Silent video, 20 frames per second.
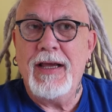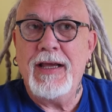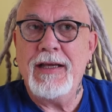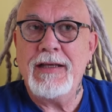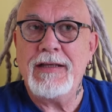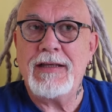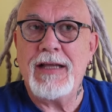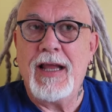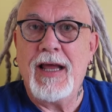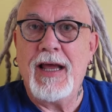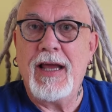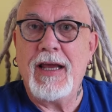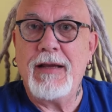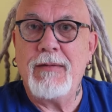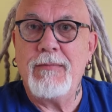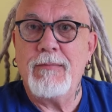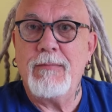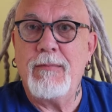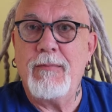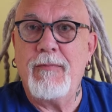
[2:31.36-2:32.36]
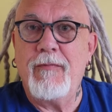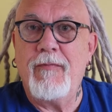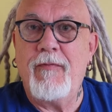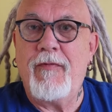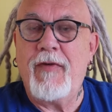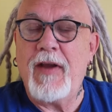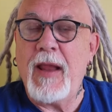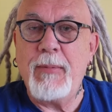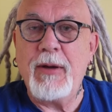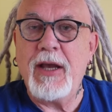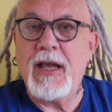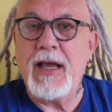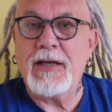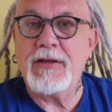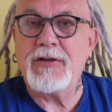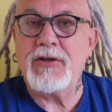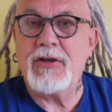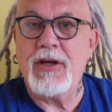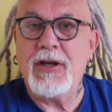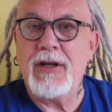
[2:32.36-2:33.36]
he's like
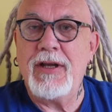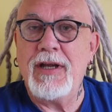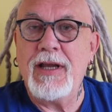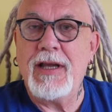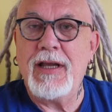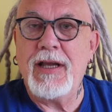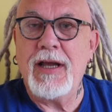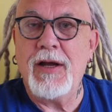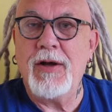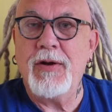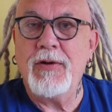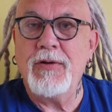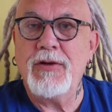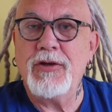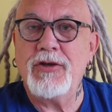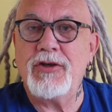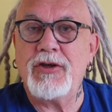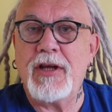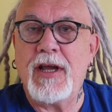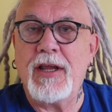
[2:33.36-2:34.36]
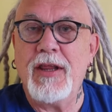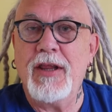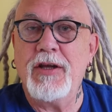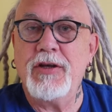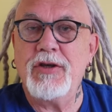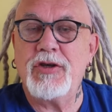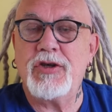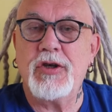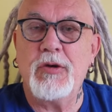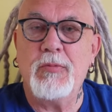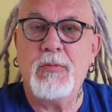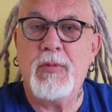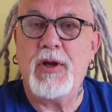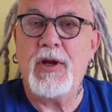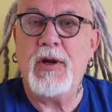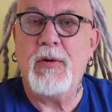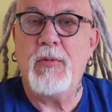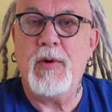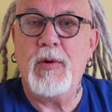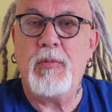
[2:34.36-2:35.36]
flabbergasted. He can't understand that
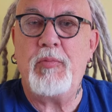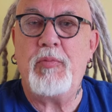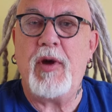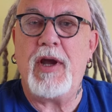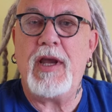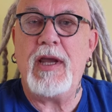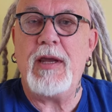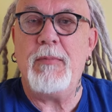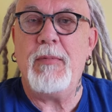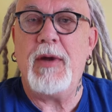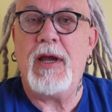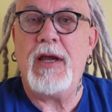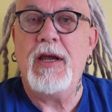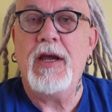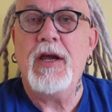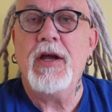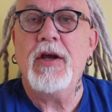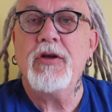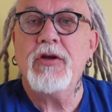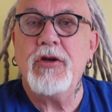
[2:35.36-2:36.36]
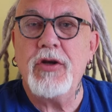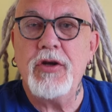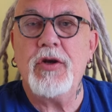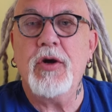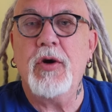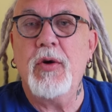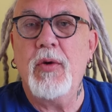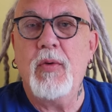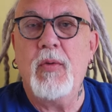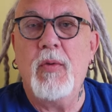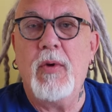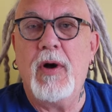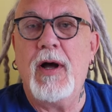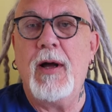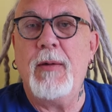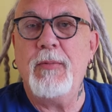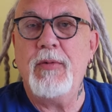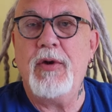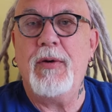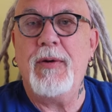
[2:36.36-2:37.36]
somebody would pay me to do what
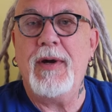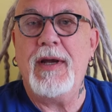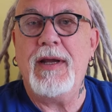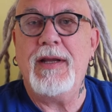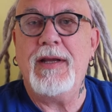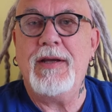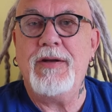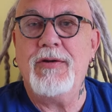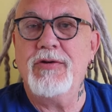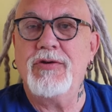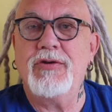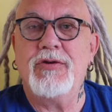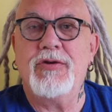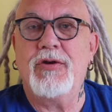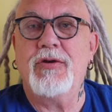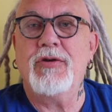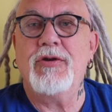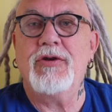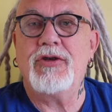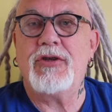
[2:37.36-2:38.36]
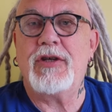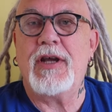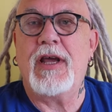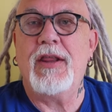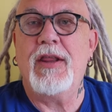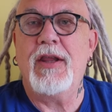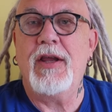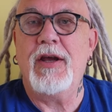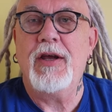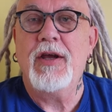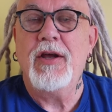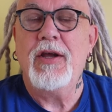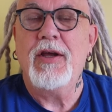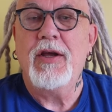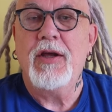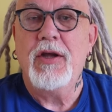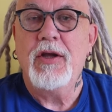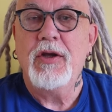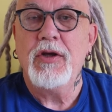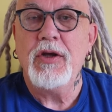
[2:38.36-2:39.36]
I'm doing. He doesn't understand that
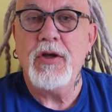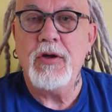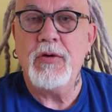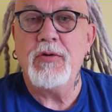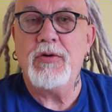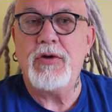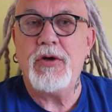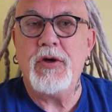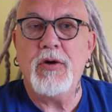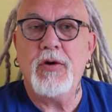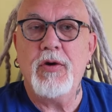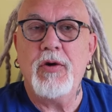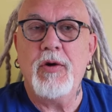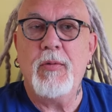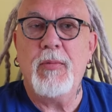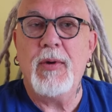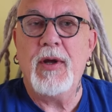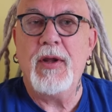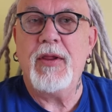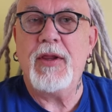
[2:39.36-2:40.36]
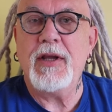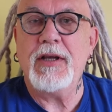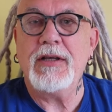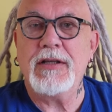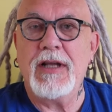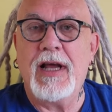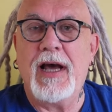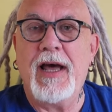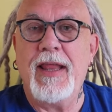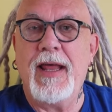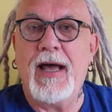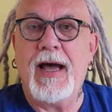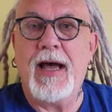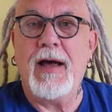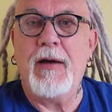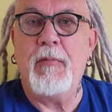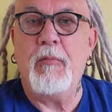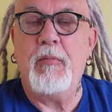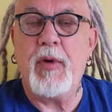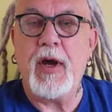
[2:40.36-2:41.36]
YouTube and things like
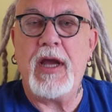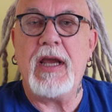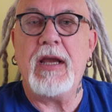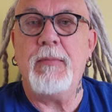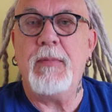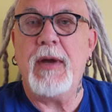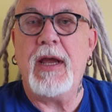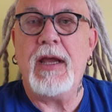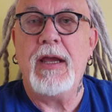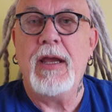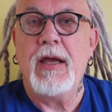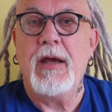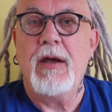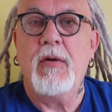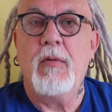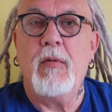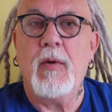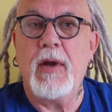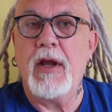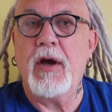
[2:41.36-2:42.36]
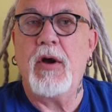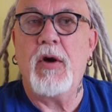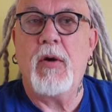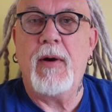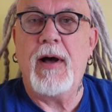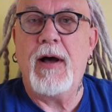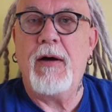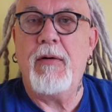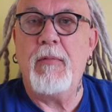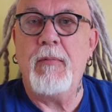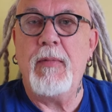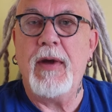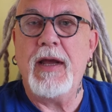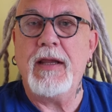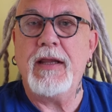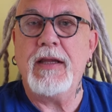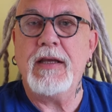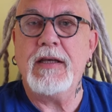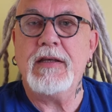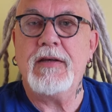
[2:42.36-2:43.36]
that pay me when I go out and
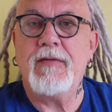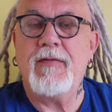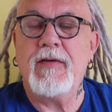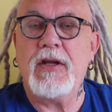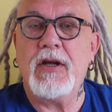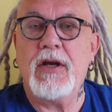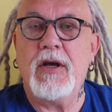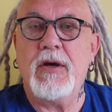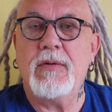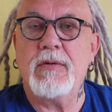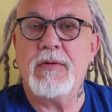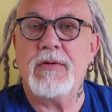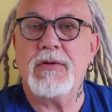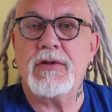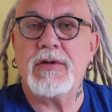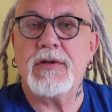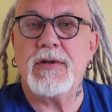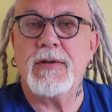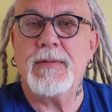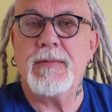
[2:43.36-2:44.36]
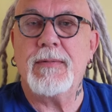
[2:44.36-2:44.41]
make these videos.